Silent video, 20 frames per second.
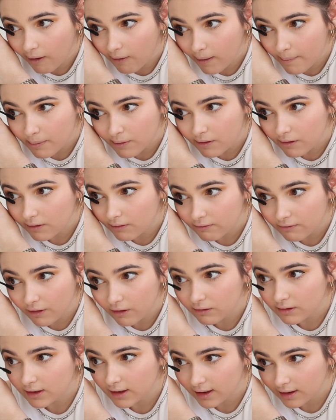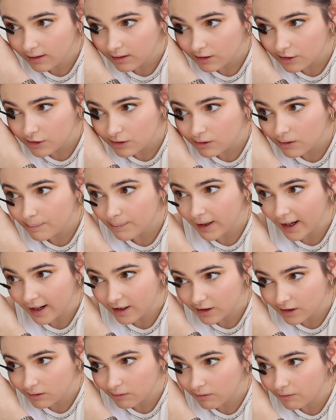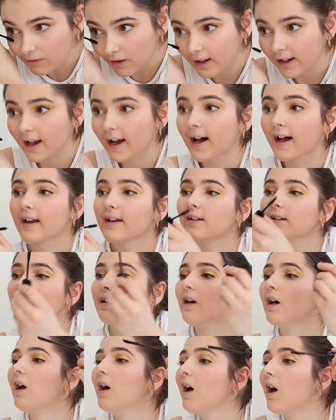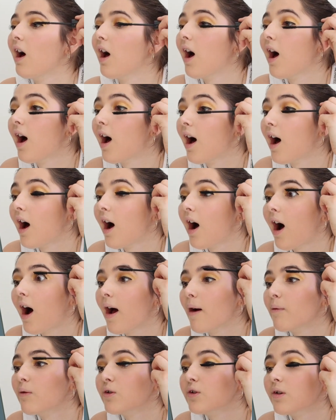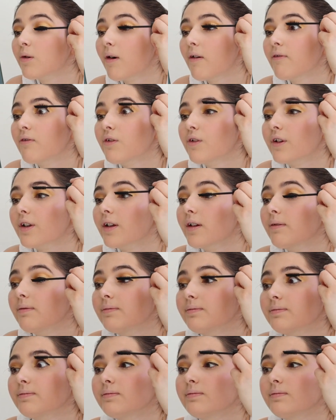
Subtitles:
how I put on false strip lashes with one hand, I will do one for you.